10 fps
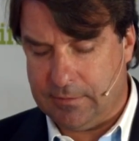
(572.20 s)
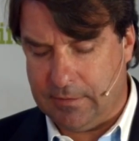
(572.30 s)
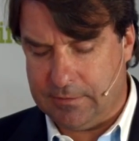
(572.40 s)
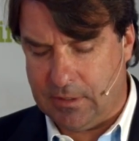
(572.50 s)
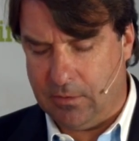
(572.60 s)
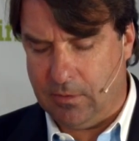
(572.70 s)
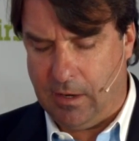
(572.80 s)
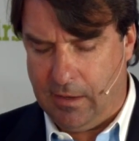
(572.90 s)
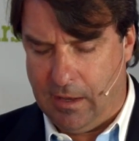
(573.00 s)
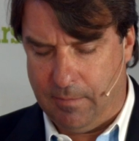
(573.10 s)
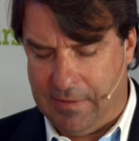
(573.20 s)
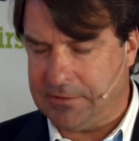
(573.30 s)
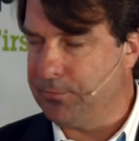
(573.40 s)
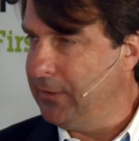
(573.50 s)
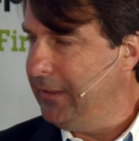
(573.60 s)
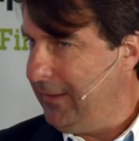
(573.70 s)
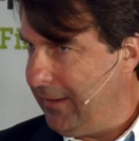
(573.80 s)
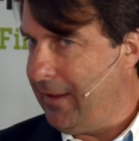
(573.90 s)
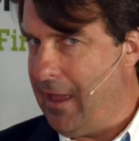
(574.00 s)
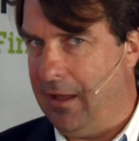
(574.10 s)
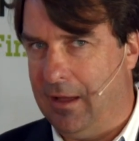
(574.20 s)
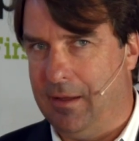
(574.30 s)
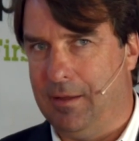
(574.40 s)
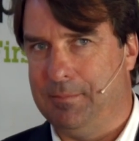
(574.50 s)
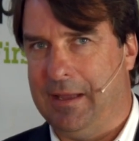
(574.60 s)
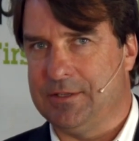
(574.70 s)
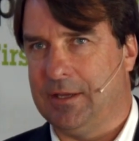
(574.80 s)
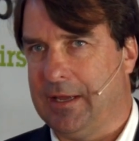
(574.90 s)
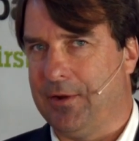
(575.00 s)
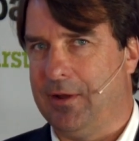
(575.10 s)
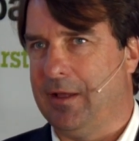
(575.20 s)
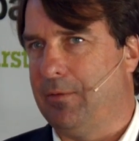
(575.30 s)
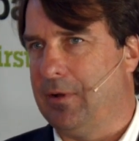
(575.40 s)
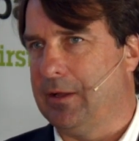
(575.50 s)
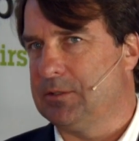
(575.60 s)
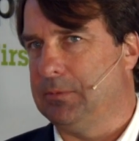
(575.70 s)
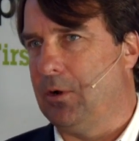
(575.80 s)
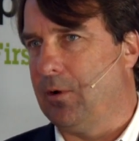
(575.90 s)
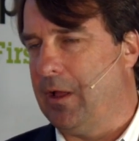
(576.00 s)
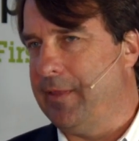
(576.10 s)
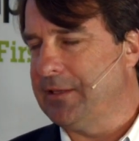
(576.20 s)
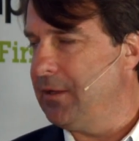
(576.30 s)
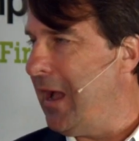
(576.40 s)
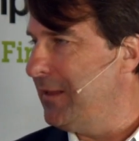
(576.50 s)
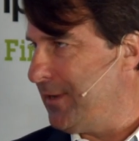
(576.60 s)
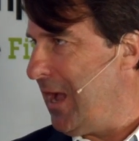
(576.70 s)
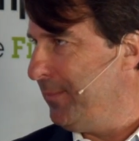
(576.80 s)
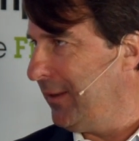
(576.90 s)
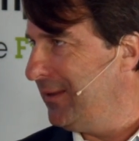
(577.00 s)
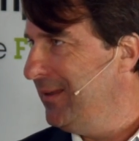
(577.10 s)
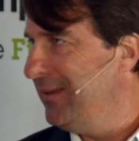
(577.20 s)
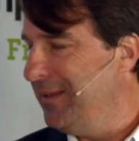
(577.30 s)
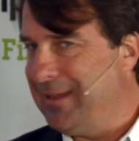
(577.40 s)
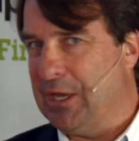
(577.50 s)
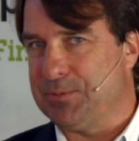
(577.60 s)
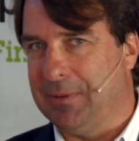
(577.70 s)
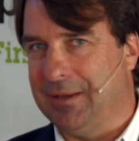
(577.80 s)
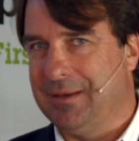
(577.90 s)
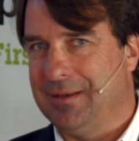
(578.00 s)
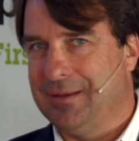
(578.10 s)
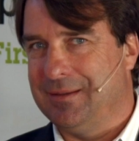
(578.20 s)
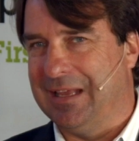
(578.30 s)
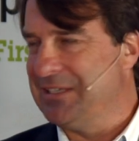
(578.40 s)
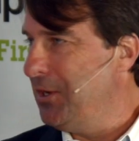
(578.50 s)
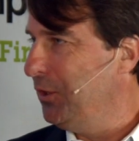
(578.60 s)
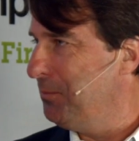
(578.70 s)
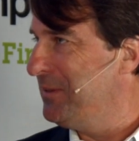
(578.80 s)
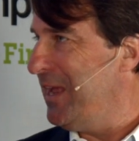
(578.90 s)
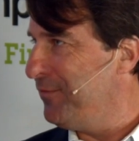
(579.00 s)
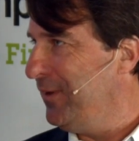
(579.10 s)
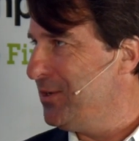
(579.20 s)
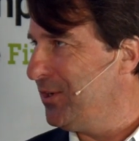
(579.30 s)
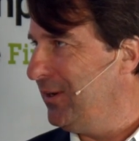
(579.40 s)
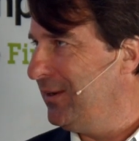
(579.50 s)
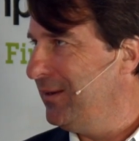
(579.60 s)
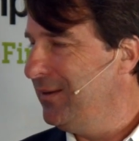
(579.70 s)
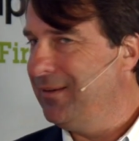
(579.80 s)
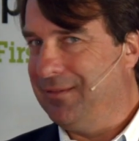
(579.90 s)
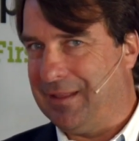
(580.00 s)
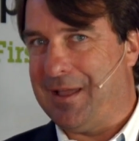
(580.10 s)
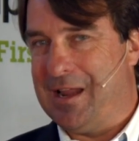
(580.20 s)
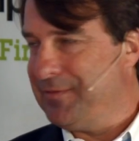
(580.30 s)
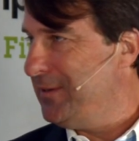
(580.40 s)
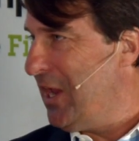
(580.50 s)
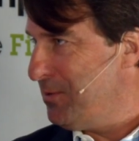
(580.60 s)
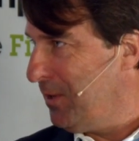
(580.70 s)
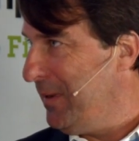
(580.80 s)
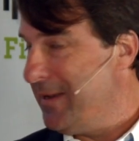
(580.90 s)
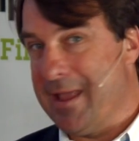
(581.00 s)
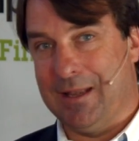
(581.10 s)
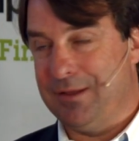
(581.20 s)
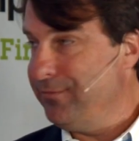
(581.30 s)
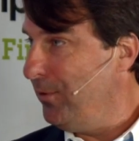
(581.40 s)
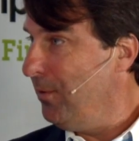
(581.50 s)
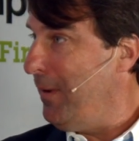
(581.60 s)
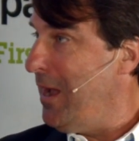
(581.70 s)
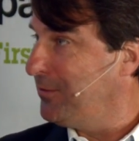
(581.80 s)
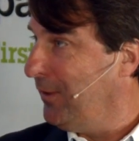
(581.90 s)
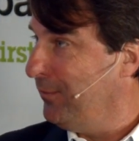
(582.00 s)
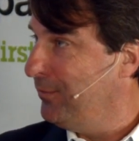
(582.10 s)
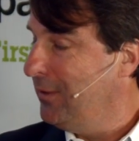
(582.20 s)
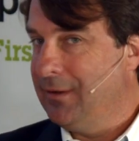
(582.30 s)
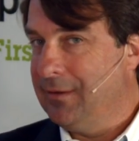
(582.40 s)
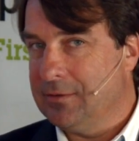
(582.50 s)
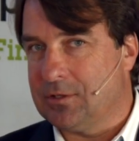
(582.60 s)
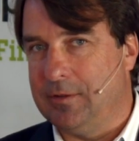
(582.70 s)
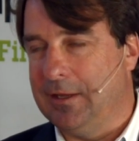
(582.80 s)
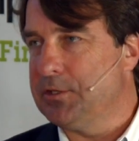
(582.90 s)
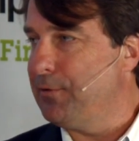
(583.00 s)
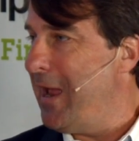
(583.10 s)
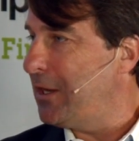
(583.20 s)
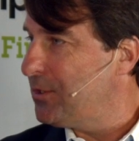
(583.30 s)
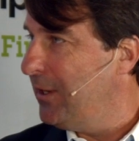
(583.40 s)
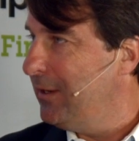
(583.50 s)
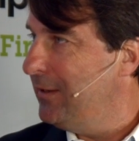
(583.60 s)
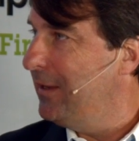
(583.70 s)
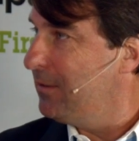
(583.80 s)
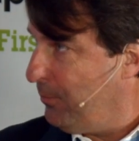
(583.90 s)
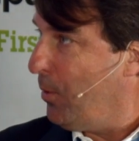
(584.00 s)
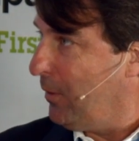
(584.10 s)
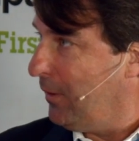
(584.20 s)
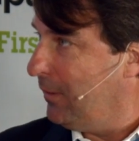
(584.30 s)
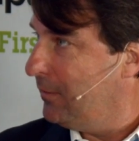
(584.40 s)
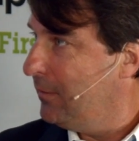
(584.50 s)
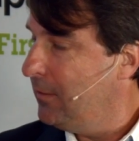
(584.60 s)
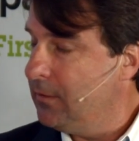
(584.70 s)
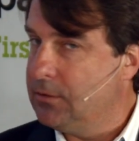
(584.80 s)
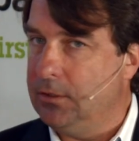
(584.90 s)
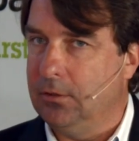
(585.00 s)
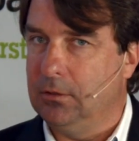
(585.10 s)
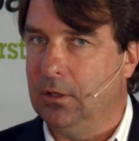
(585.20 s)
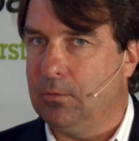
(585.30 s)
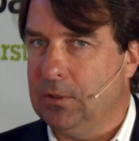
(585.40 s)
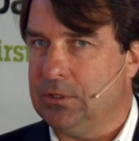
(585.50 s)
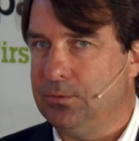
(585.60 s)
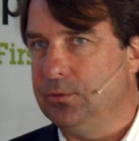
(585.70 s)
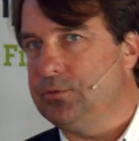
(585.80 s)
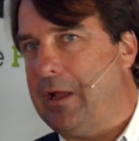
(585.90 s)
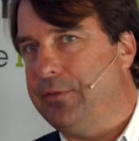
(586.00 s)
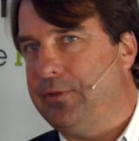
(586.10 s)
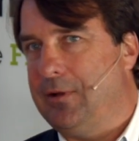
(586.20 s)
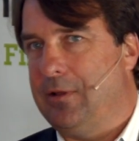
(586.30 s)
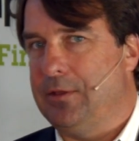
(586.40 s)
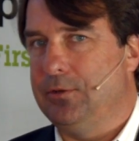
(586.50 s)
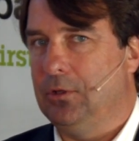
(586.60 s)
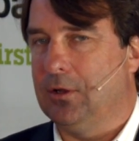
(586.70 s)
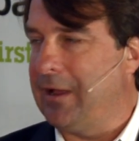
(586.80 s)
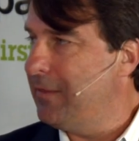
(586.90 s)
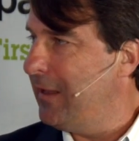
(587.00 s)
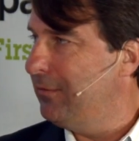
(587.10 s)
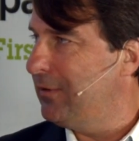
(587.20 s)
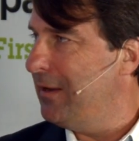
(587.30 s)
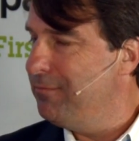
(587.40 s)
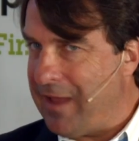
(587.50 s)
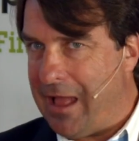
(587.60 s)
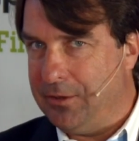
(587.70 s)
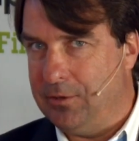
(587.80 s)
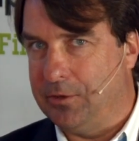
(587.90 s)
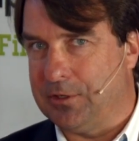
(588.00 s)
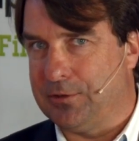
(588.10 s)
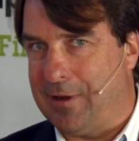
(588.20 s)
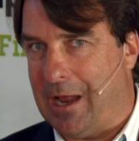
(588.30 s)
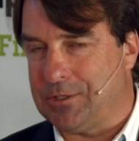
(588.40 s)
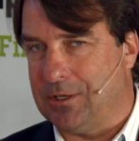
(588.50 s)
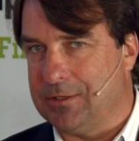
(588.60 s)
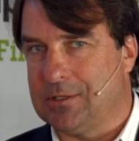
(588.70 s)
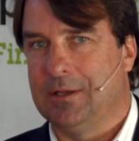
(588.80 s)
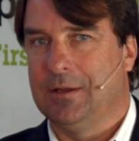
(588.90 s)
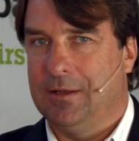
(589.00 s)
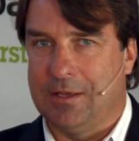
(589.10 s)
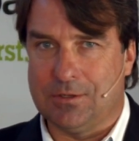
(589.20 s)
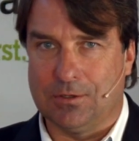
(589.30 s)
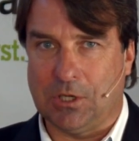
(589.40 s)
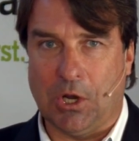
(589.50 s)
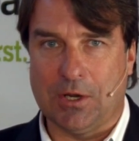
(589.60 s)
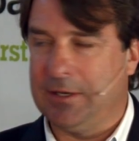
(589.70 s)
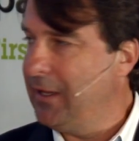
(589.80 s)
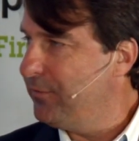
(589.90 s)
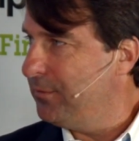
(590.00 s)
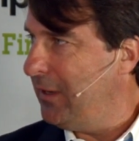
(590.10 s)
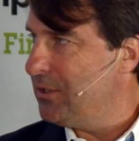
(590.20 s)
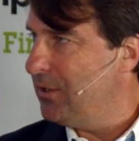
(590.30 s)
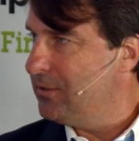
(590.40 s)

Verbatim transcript: So um, that's a really uh, amazing area I want to explore on. That's a hot topic. Engagement is the ultimate definition. The kind of engagement could be negative or a positive. So the interaction is important. Yep. Do you look, what tools are out there that you look at that can value those interactions? Is there targeting information?